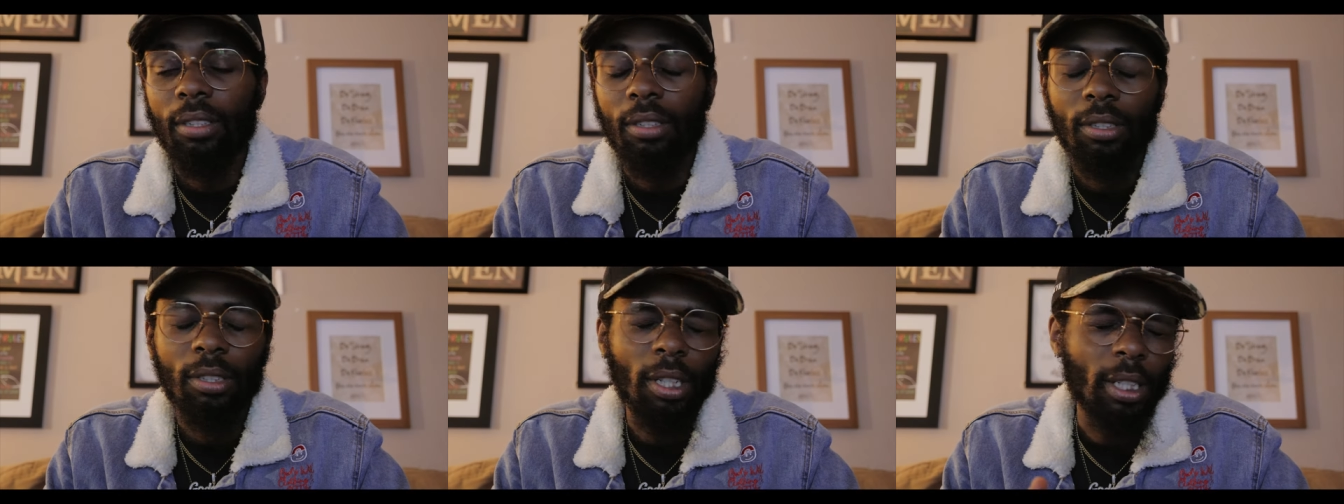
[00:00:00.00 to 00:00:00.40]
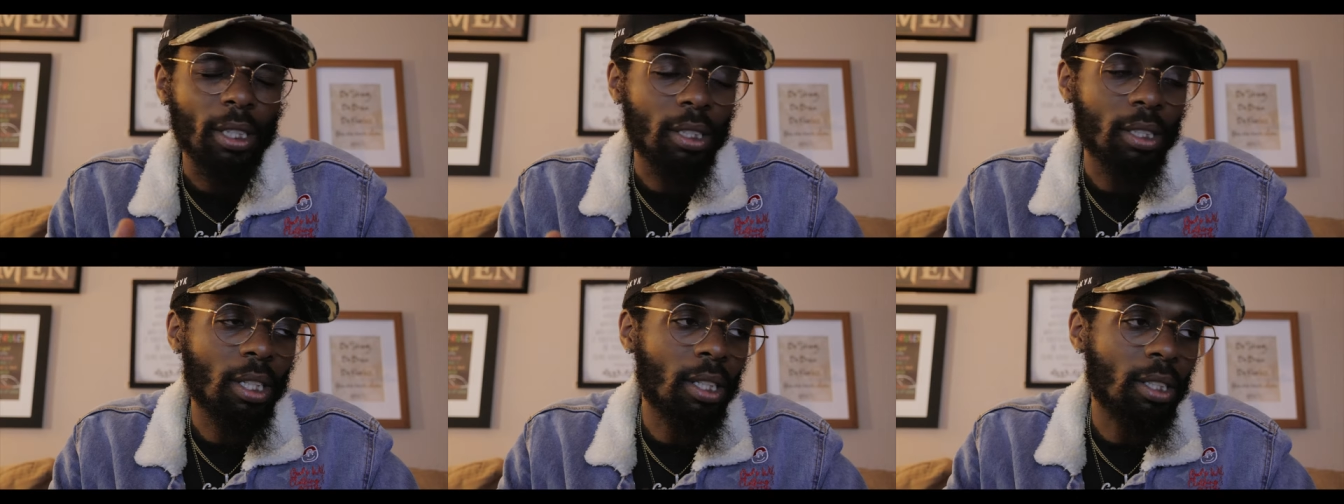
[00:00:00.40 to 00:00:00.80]
It's like
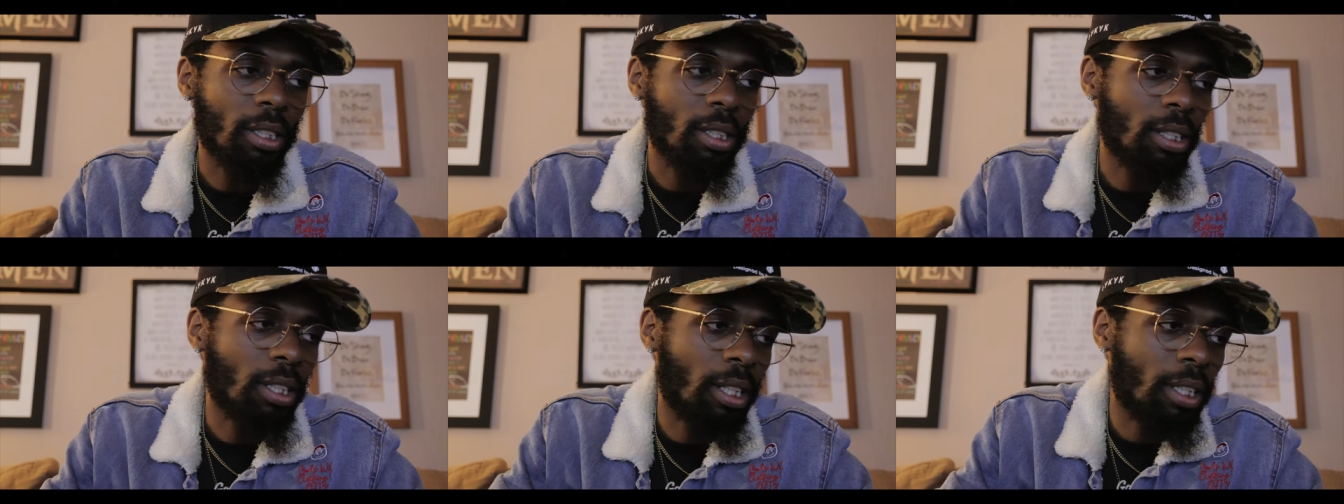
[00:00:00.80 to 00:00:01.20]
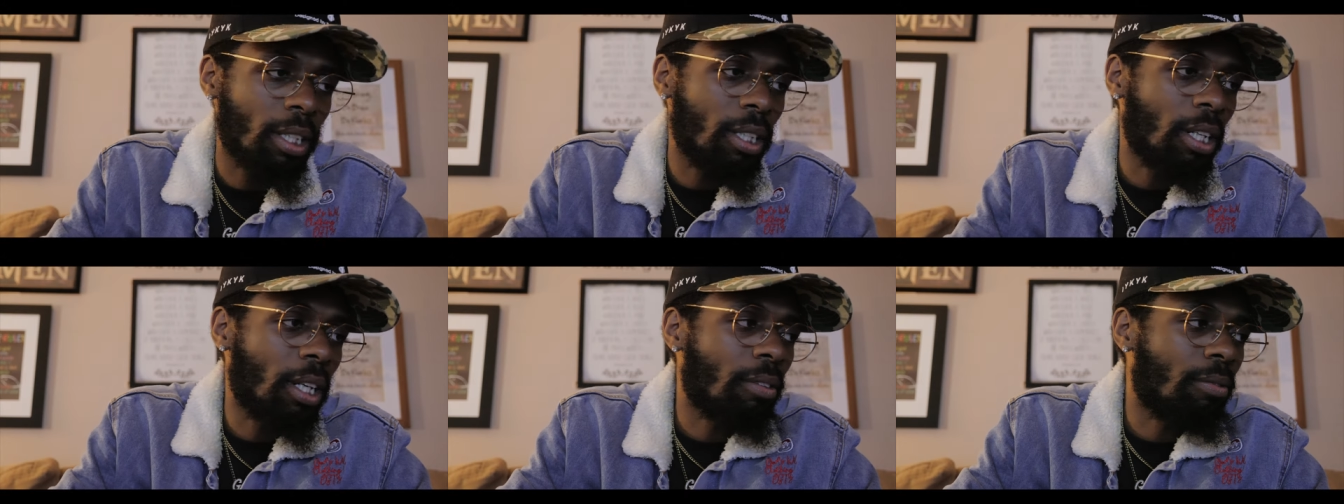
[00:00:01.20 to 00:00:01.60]
it says, it's like
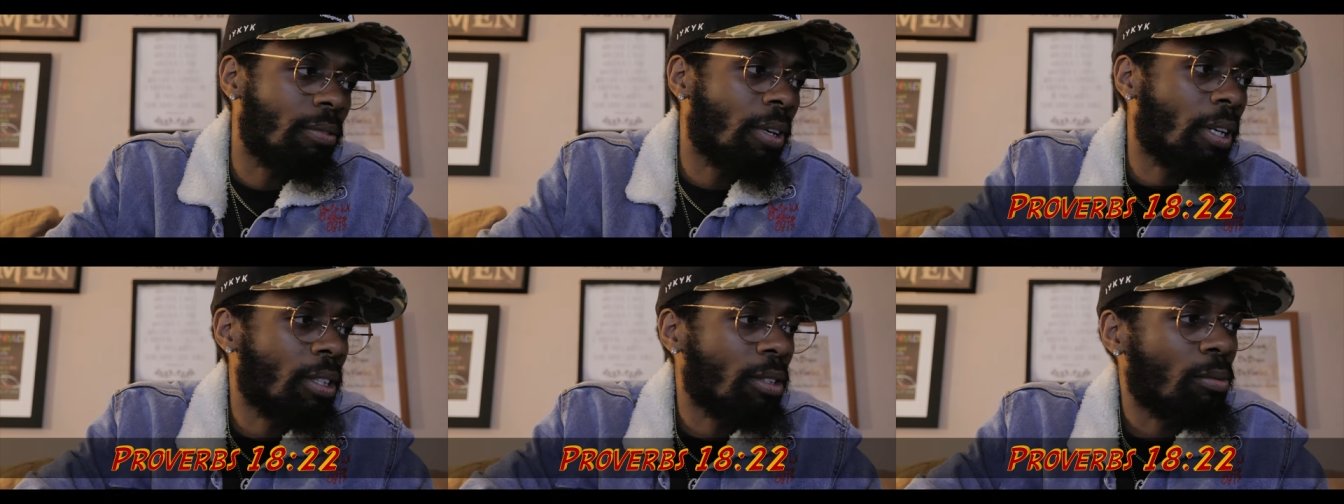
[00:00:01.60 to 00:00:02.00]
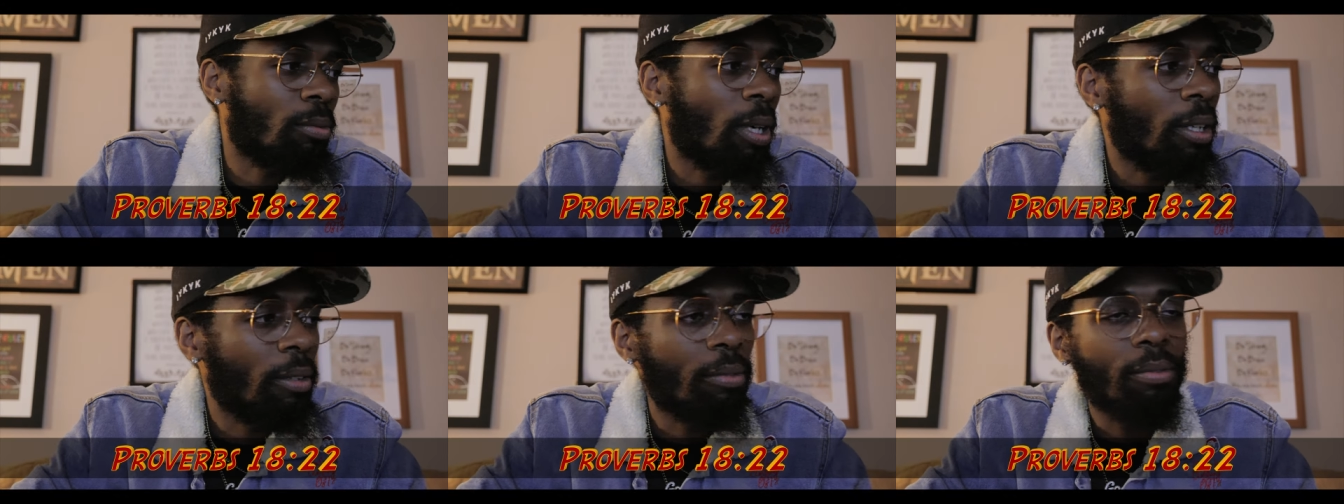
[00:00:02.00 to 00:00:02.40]
he that finds a
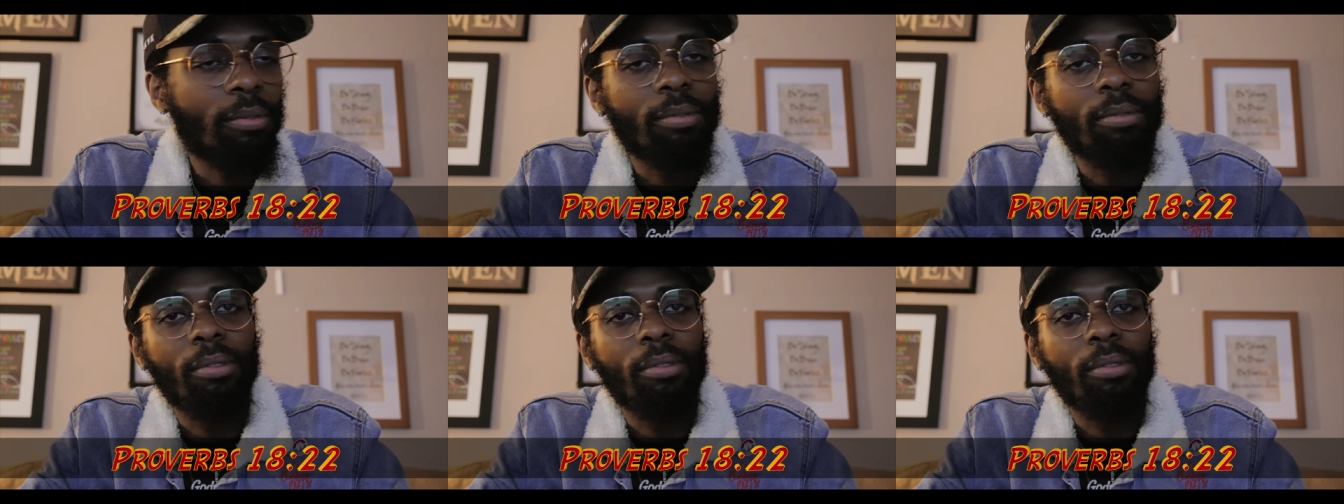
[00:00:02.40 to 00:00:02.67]
wife,